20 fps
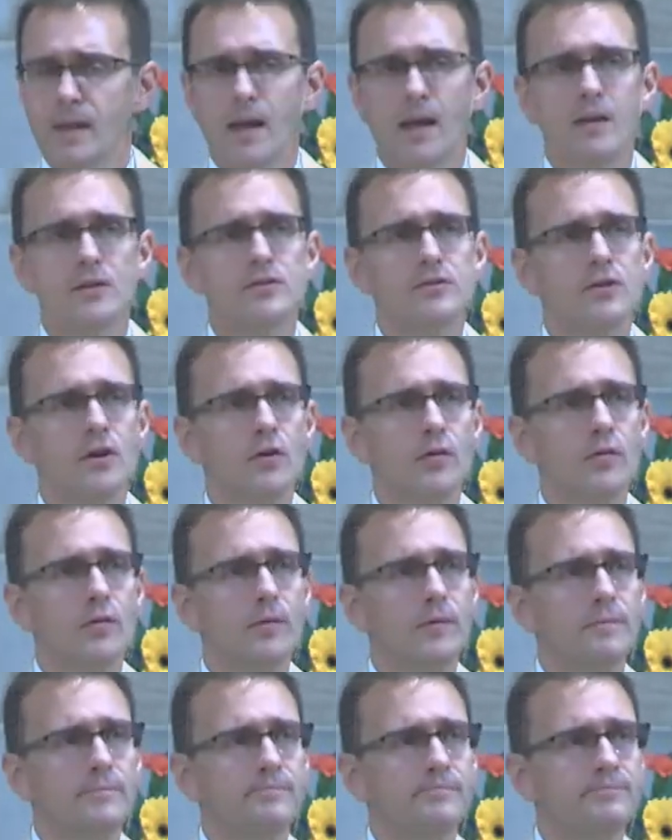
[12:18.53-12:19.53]
So,
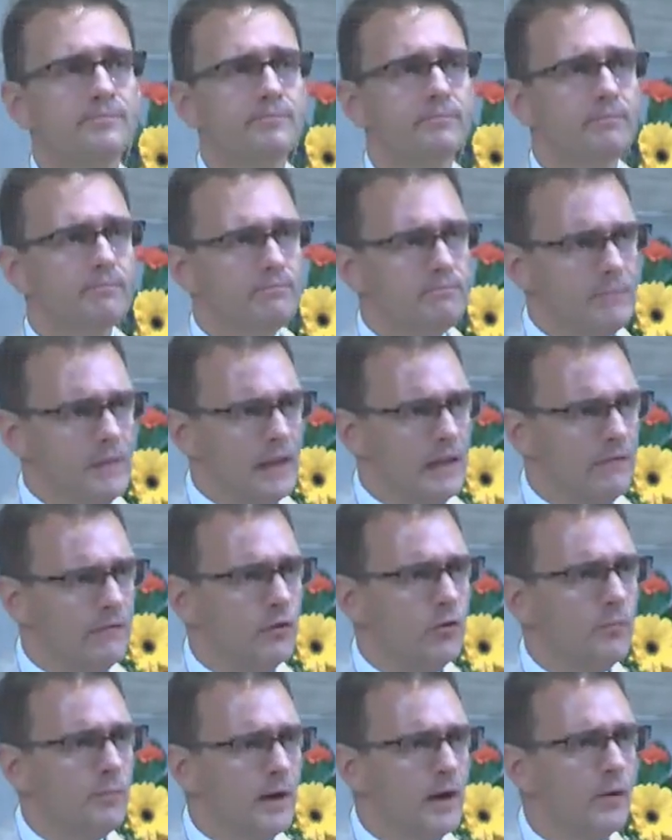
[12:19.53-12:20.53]
if
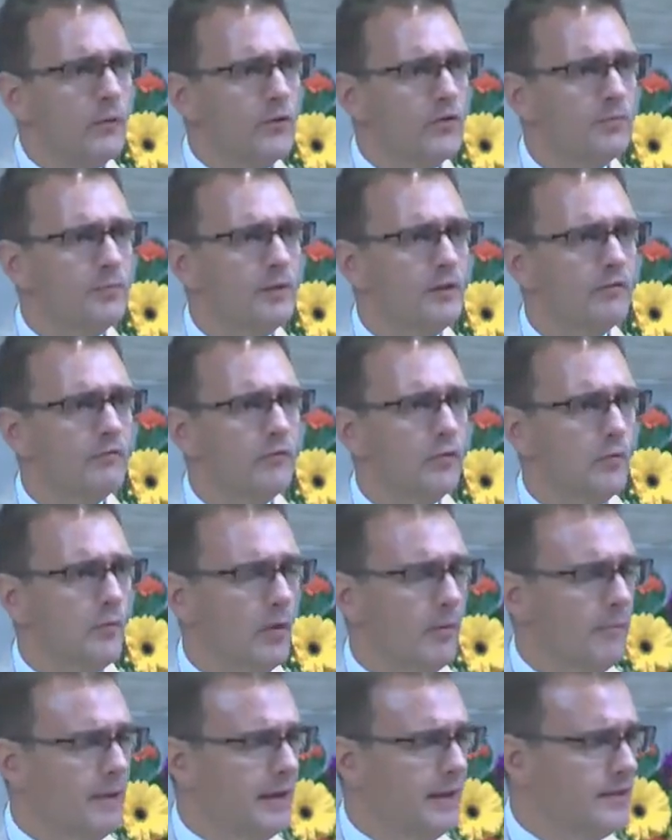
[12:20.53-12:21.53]
you'll bear with me a few more
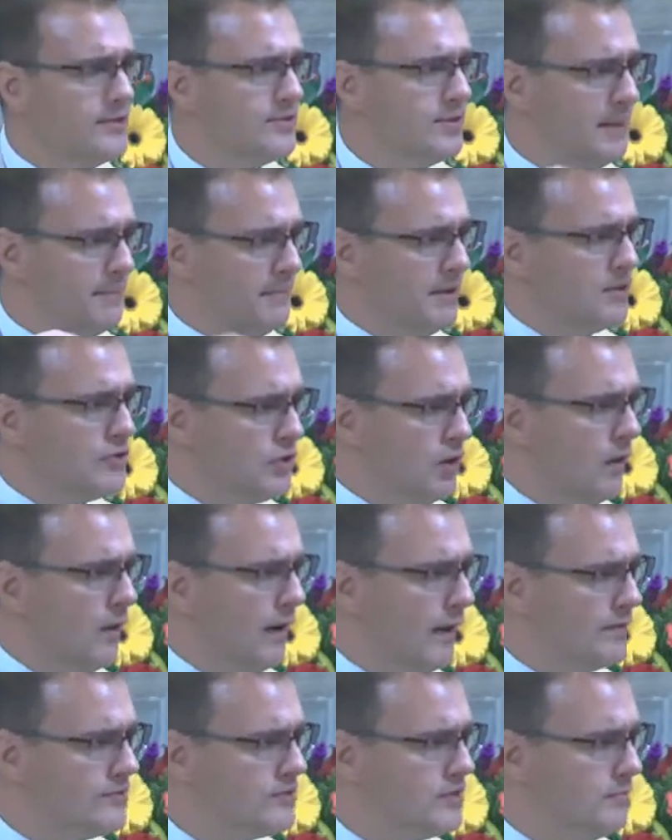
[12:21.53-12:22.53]
minutes, let me draw
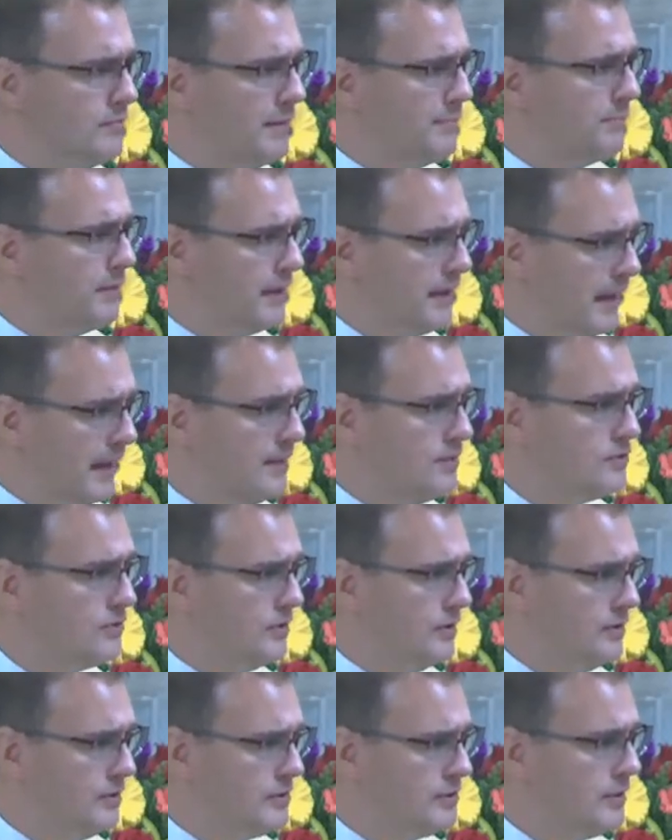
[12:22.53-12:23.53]
out some
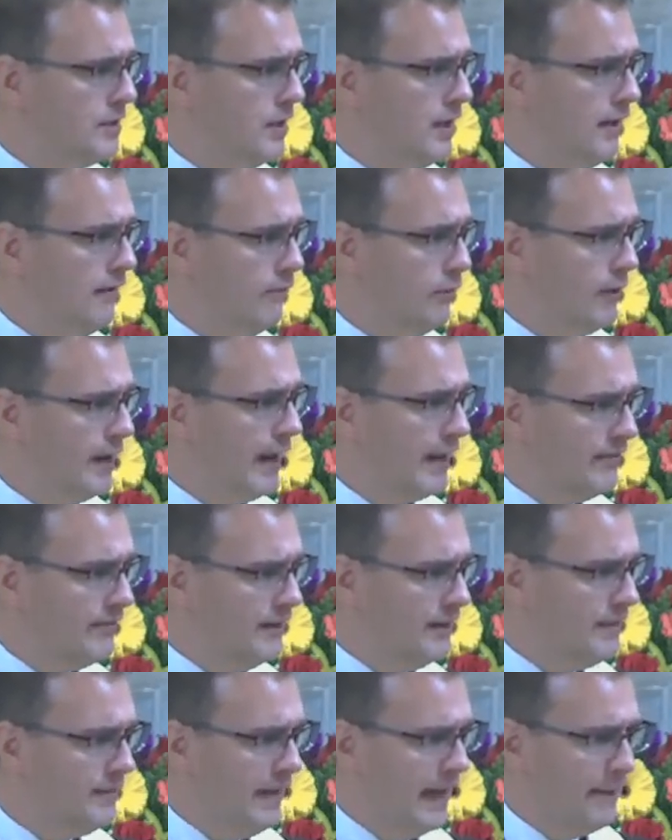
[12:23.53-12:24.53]
implications of what I
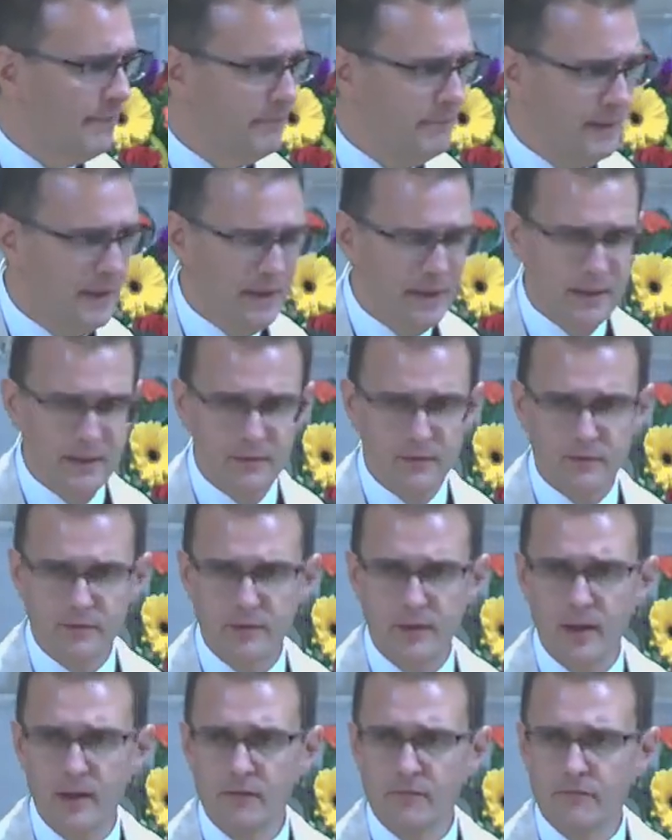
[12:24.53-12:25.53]
think that means
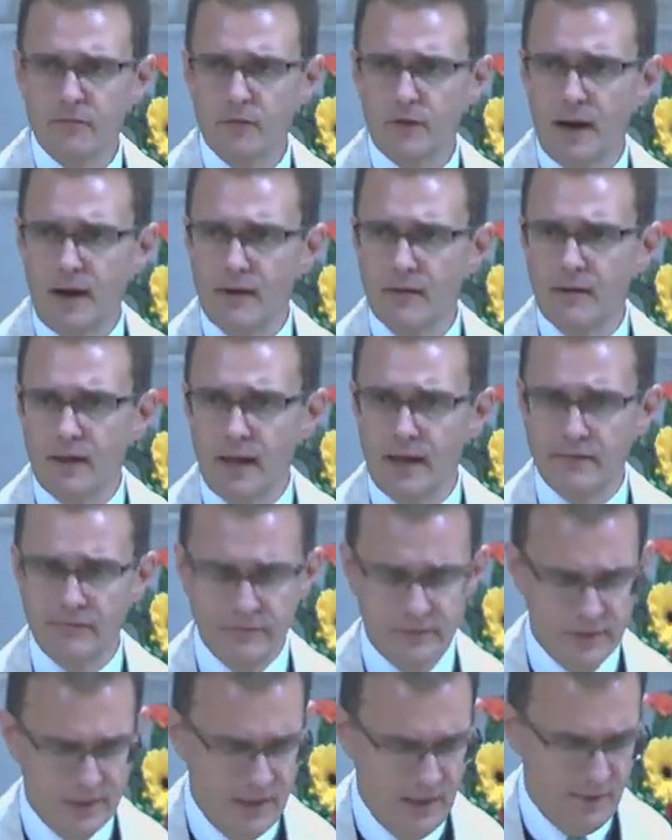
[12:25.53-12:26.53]
for our life
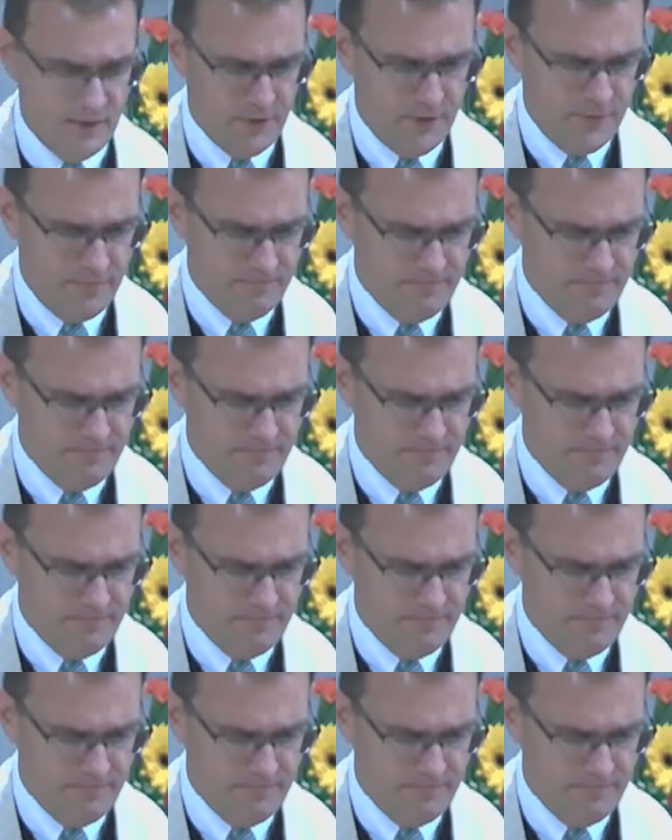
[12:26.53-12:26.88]
together.